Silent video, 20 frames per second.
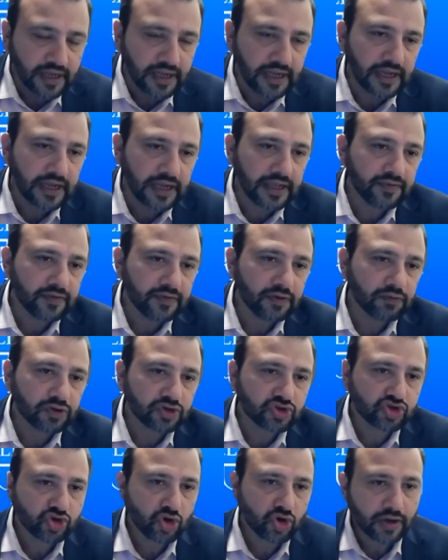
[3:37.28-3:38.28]
and there
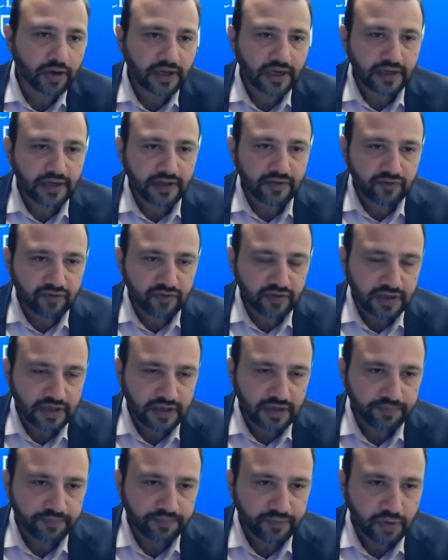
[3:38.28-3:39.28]
was a short
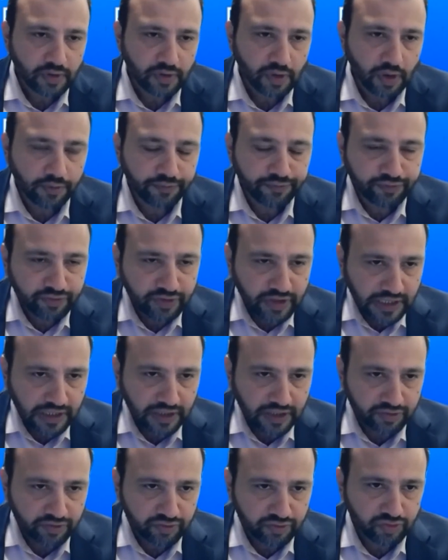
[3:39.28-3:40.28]
latency of
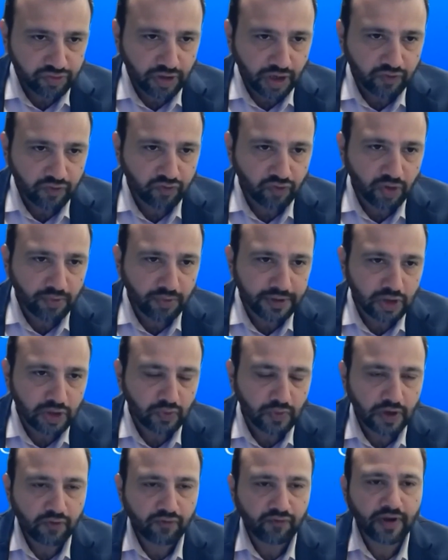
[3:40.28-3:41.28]
CCUS transforming
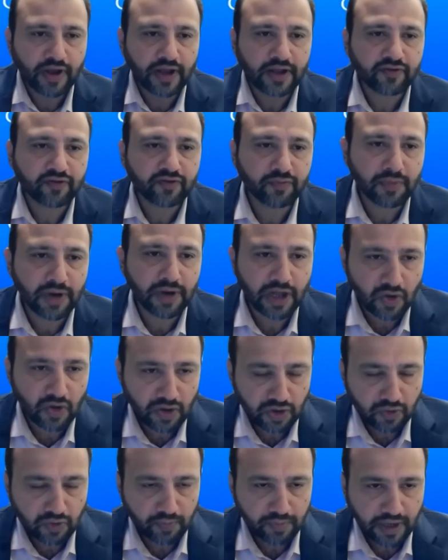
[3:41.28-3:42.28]
to advanced
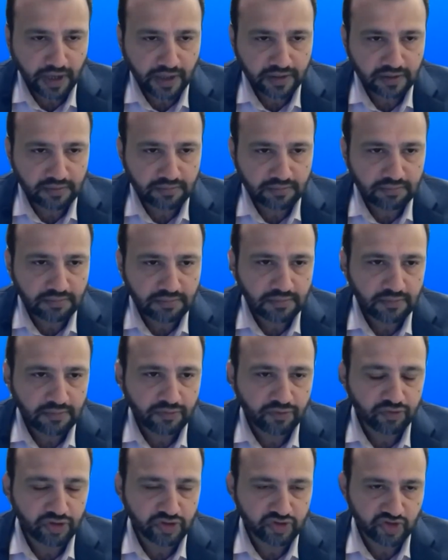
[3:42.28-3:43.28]
myeloid neoplasm,
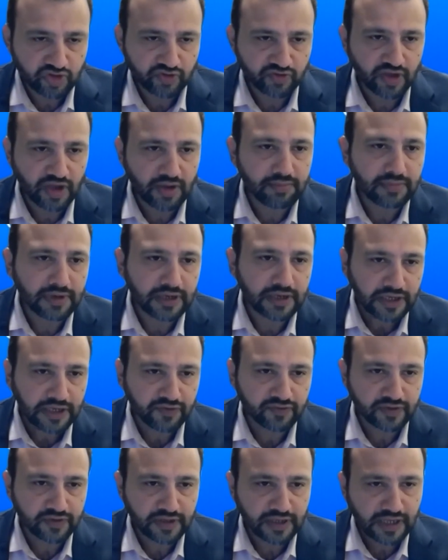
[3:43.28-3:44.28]
such as
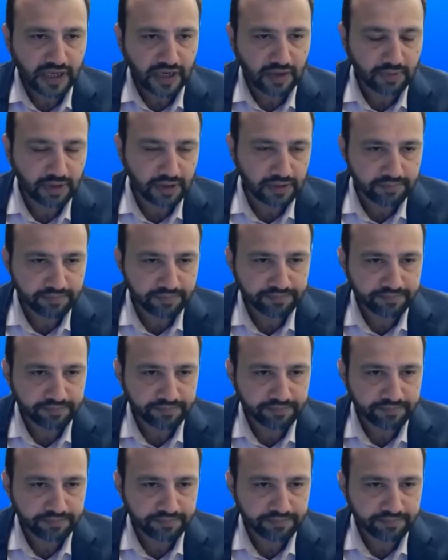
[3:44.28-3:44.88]
MDS and AML.